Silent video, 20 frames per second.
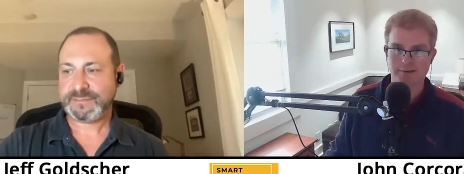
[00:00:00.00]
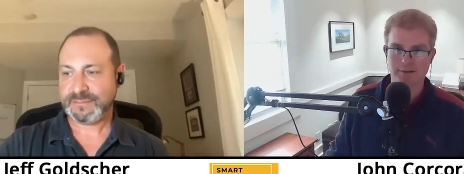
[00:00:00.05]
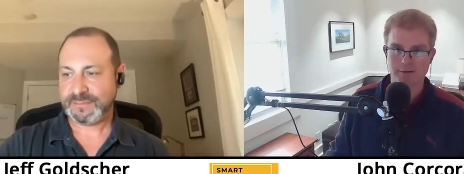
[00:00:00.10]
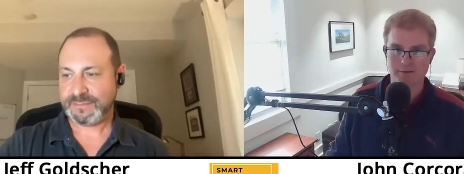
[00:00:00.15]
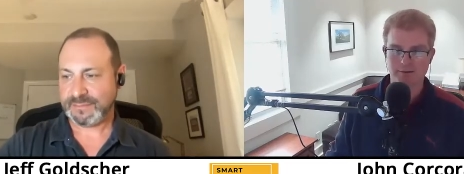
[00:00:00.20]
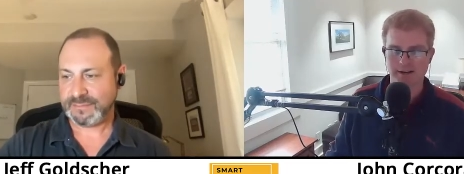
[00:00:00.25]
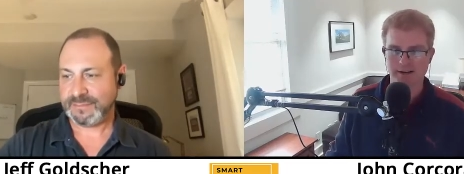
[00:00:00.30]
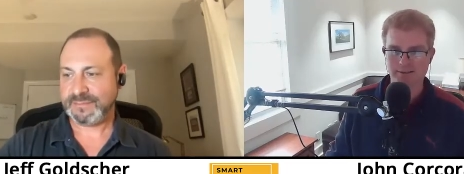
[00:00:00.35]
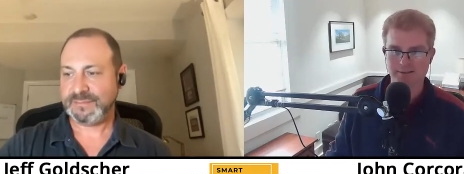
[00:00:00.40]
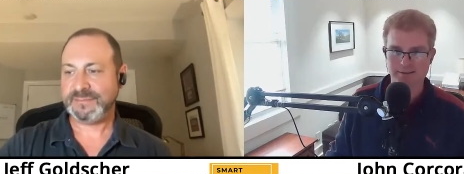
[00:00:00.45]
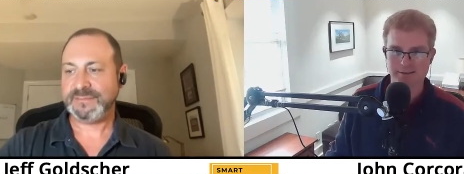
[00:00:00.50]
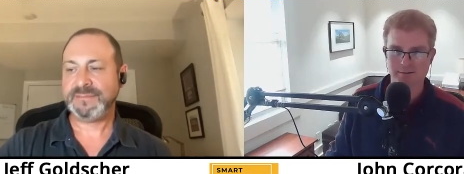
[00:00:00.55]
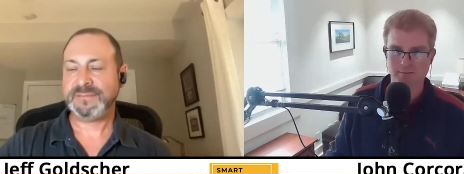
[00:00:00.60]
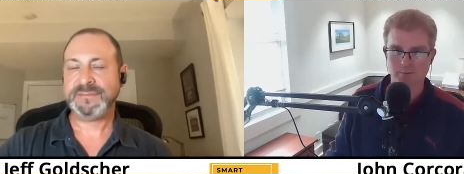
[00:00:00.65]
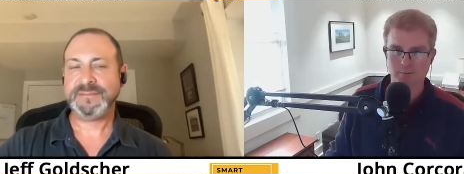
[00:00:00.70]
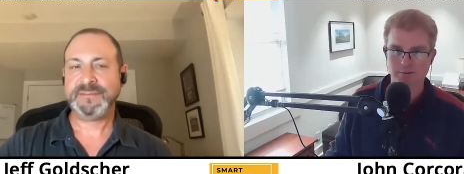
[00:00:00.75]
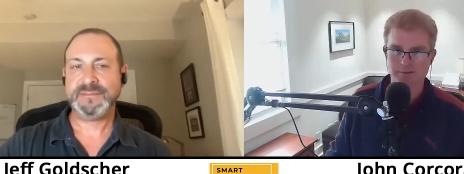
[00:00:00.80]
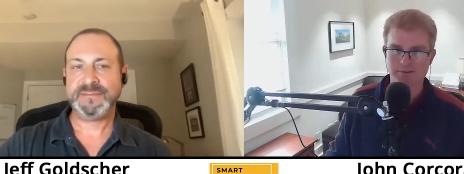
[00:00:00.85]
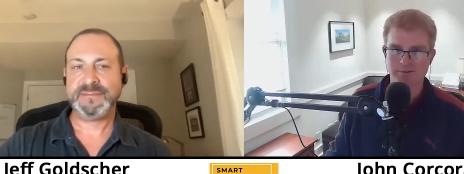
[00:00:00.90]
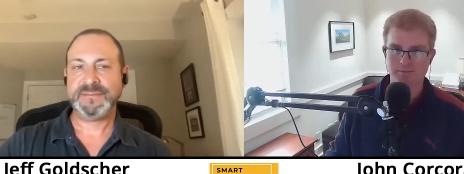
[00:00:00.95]
Speaker 1: interaction
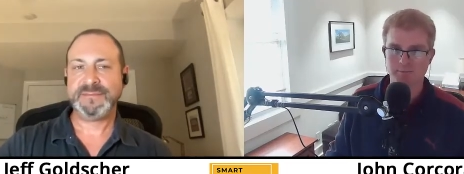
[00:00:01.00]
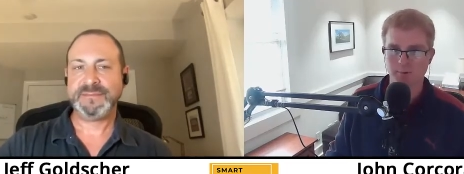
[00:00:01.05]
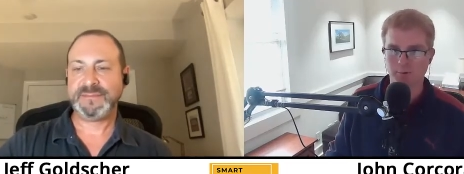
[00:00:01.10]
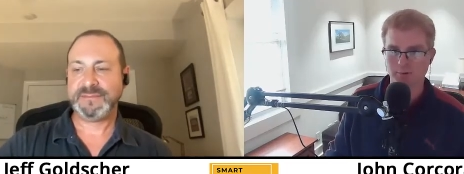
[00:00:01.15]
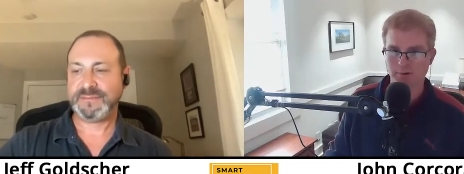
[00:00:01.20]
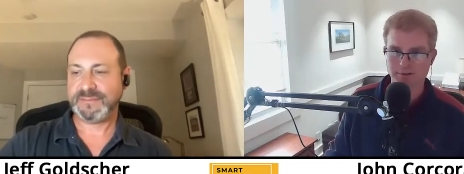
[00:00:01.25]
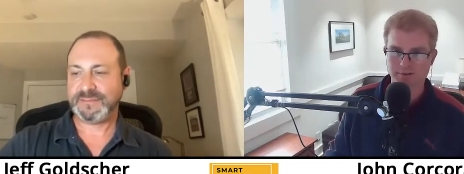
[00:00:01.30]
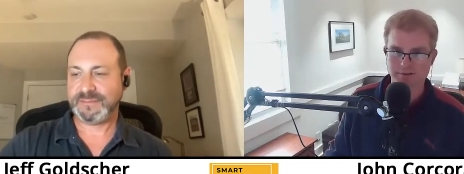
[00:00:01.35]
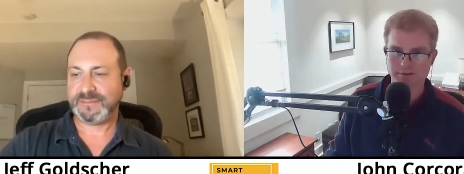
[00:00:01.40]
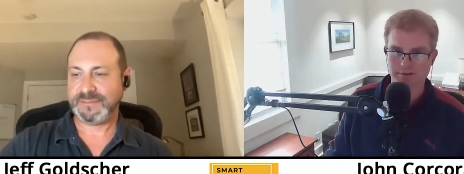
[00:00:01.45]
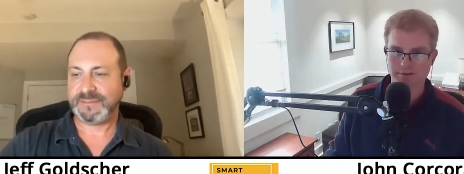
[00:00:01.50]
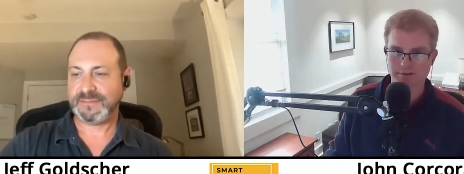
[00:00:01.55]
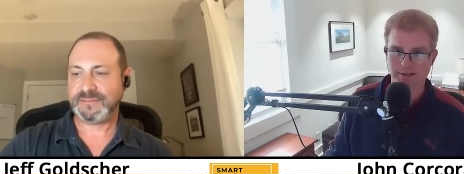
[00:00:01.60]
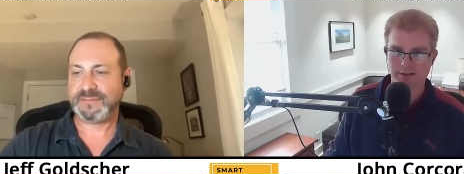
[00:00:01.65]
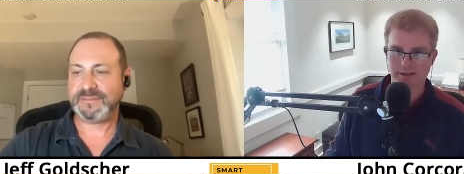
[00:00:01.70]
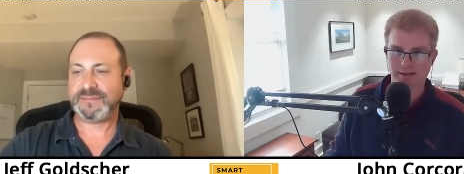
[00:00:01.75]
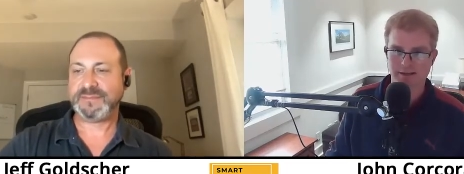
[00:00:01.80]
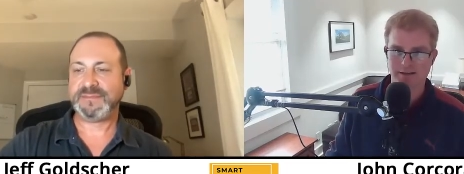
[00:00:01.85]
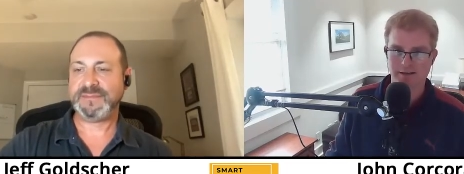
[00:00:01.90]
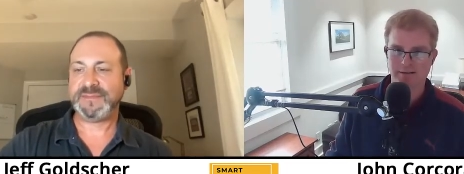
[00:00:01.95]
with sports,
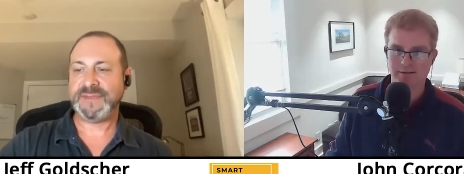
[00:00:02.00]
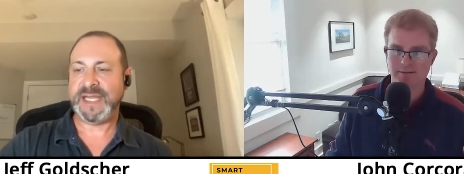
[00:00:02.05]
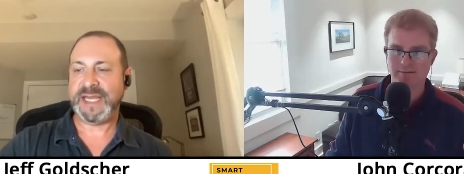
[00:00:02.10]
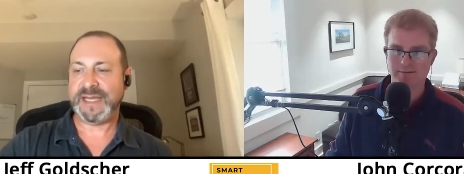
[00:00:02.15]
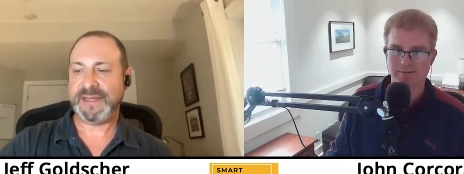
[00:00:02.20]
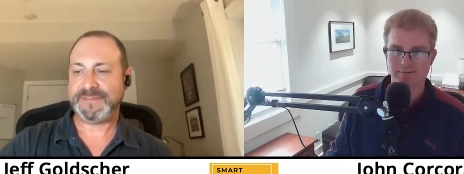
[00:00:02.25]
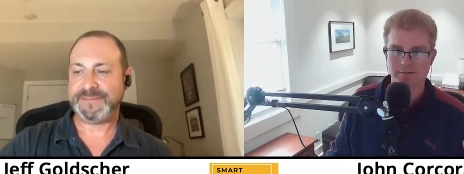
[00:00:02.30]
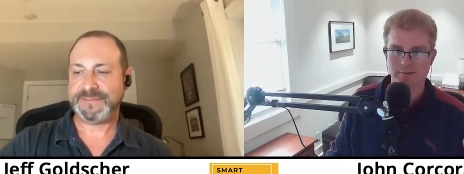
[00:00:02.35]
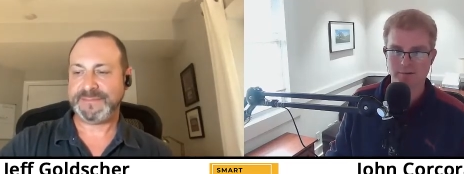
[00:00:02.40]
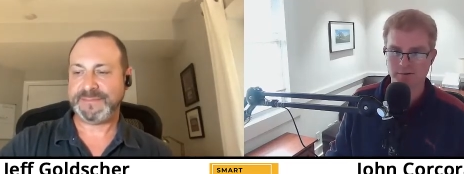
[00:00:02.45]
and yeah.